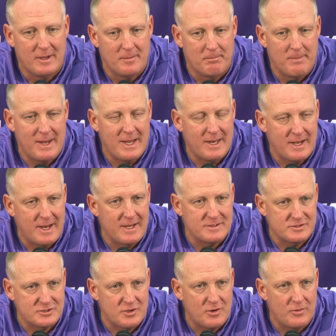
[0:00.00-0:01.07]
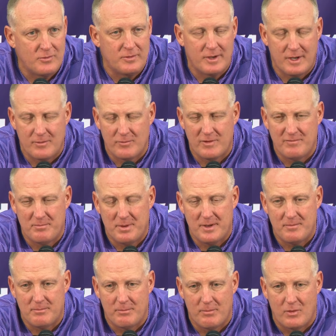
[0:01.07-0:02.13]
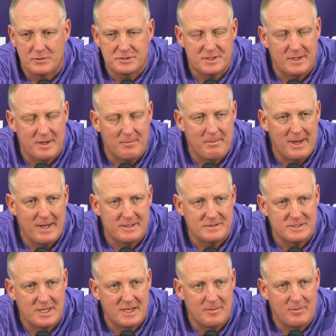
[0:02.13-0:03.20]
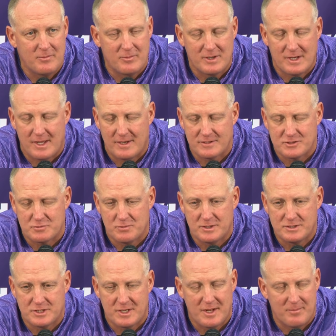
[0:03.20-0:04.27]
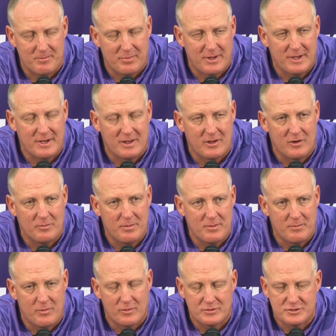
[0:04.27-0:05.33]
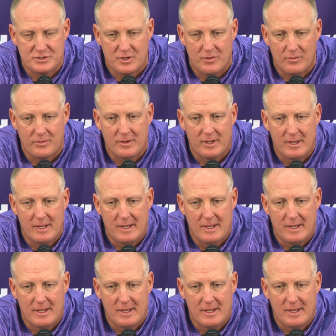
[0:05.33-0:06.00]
man and zone, and we've been mostly a man team, and we kind of switched it up and played a little bit more zone